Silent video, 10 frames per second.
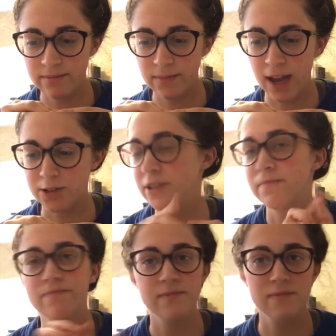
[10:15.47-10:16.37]
Actually,
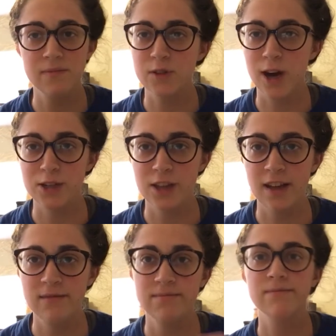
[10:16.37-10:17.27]
scratch
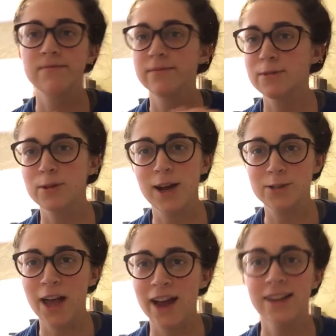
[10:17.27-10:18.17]
that.
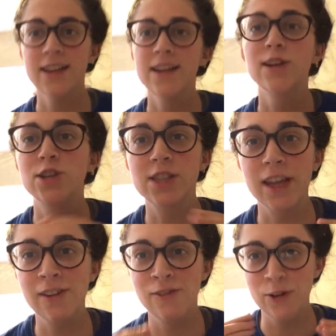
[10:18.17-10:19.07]
Scratch that. Just
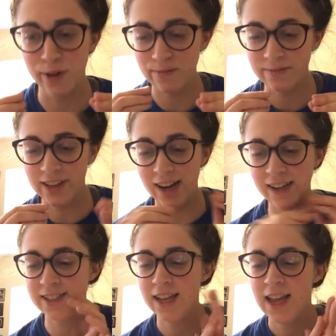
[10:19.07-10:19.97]
think of your room. That
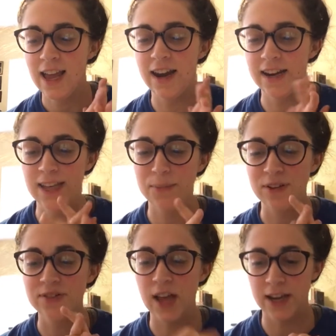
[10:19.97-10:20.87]
is an example
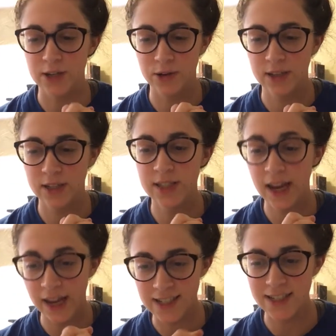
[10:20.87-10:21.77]
of
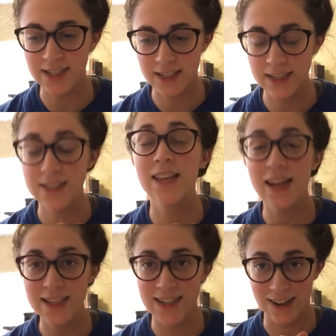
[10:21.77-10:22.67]

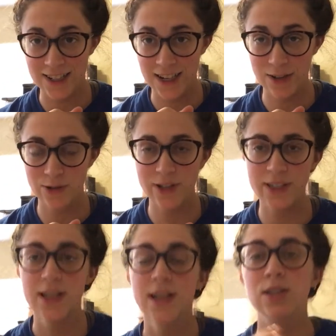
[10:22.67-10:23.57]
secondary
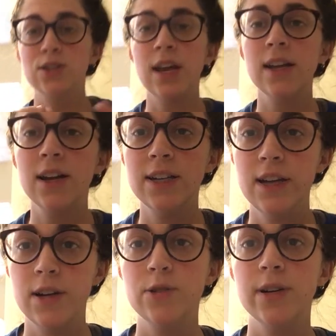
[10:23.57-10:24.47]
territories. So secondary
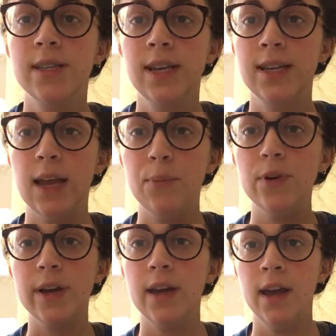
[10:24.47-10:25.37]
territories, the
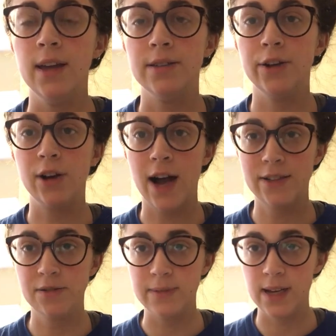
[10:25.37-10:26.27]
example is your
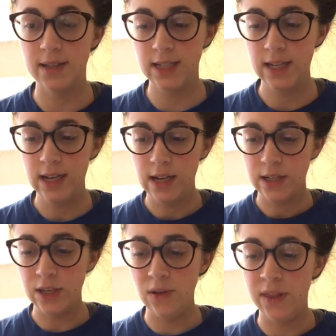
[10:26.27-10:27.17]
classroom desks.
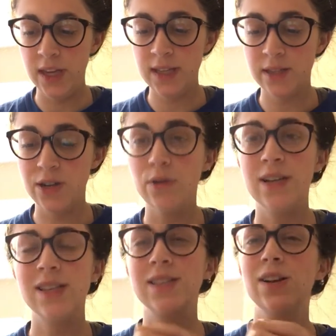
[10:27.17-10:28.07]
So these don't
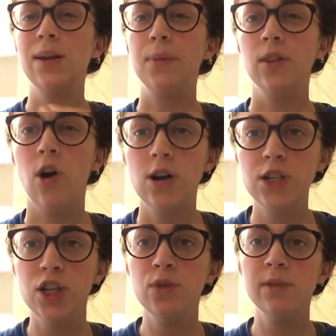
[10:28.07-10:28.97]
necessarily belong
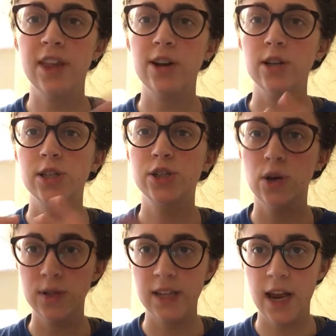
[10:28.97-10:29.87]
to you, but they are
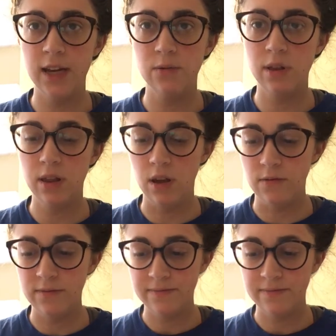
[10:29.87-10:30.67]
associated with you.